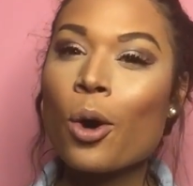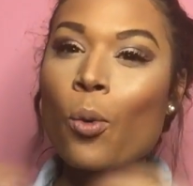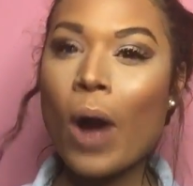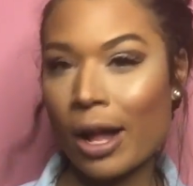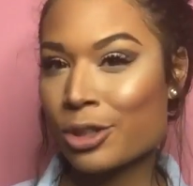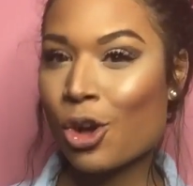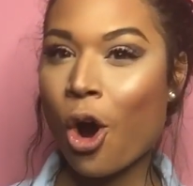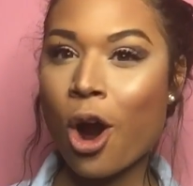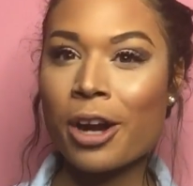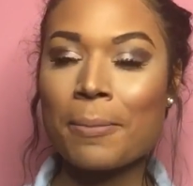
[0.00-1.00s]
wild
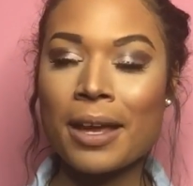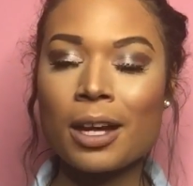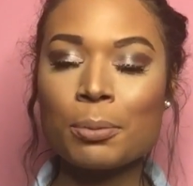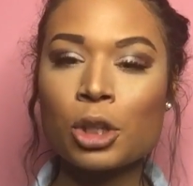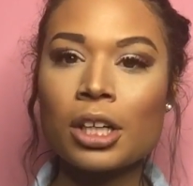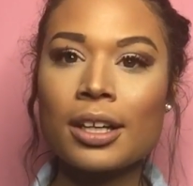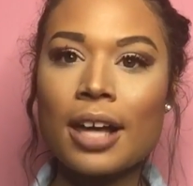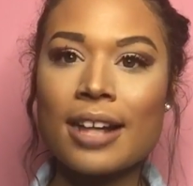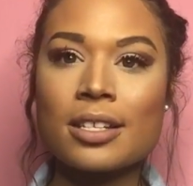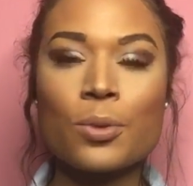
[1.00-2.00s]
card makeup look.
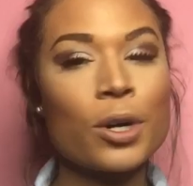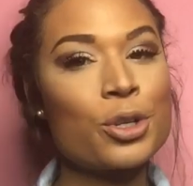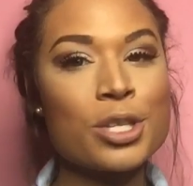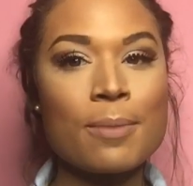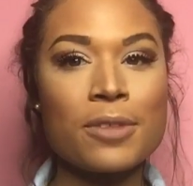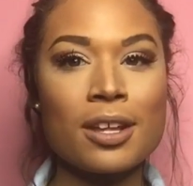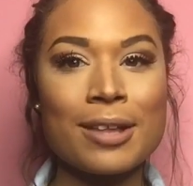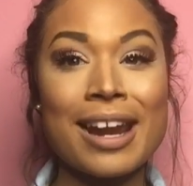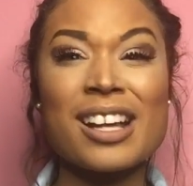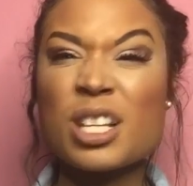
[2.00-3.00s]
I didn't want to do something
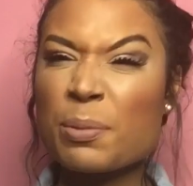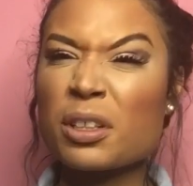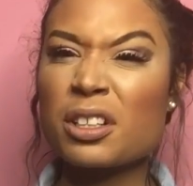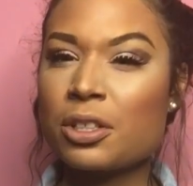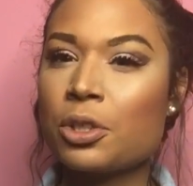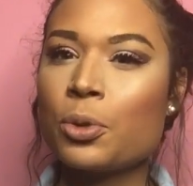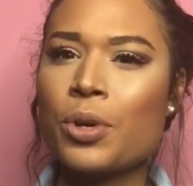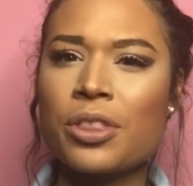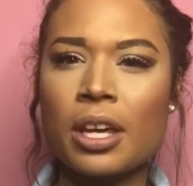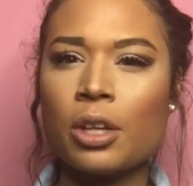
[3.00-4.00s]
like I typically do
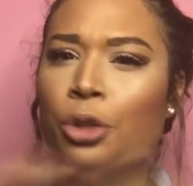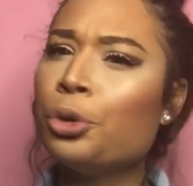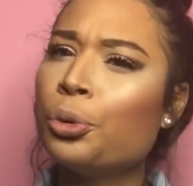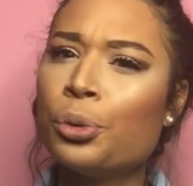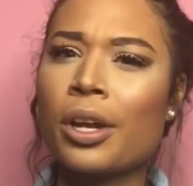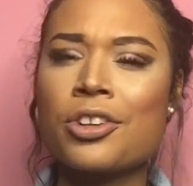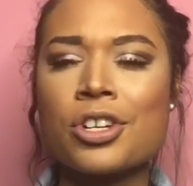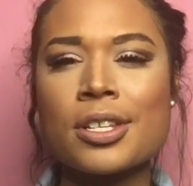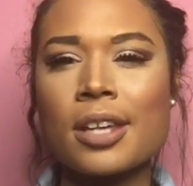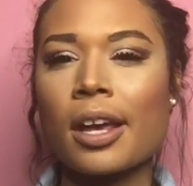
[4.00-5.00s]
with a nude and
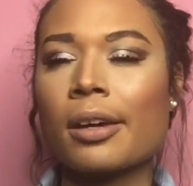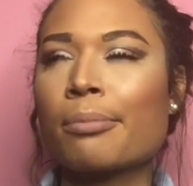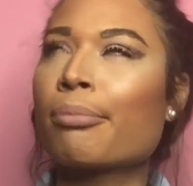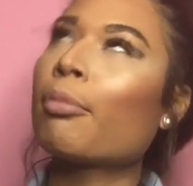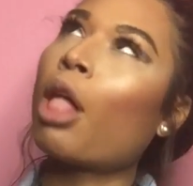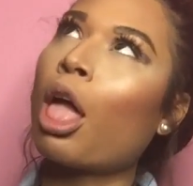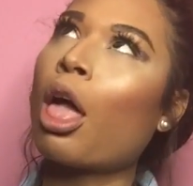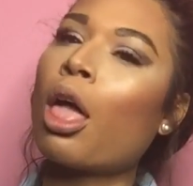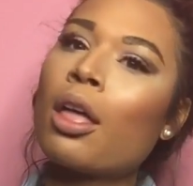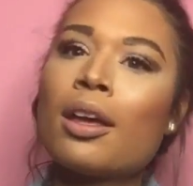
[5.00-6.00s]
just like, blah.